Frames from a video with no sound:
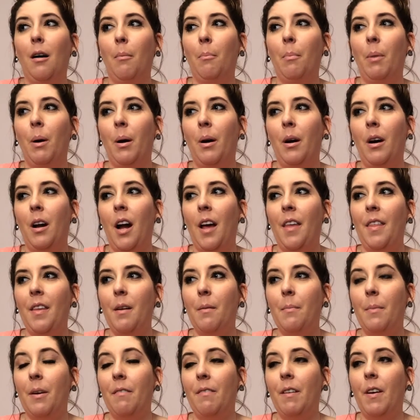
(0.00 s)
But I
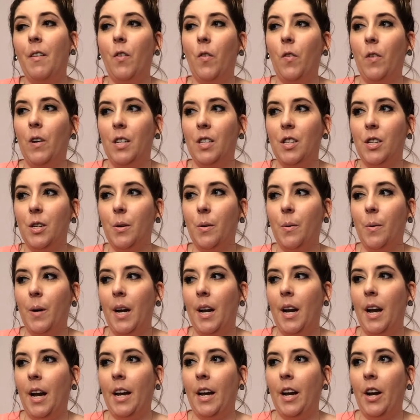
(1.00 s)
think my favorite ones are
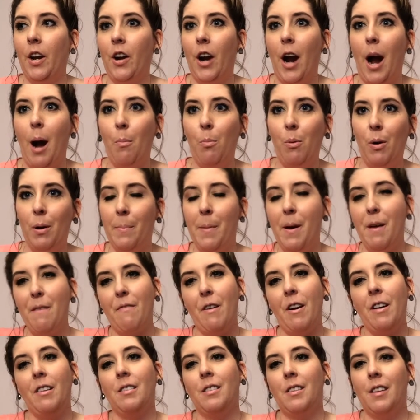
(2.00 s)
when I can grab one of my
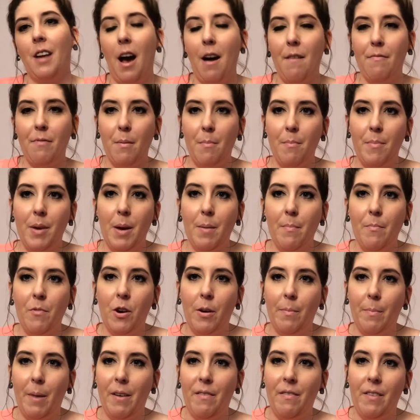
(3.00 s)
friends and have them be in
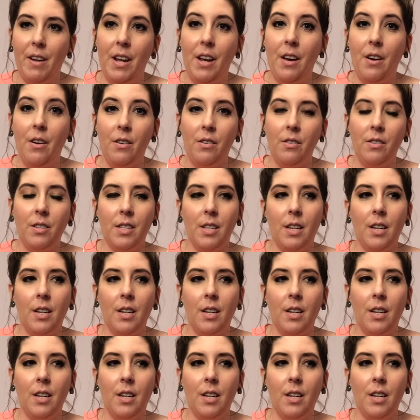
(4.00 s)
one of my videos.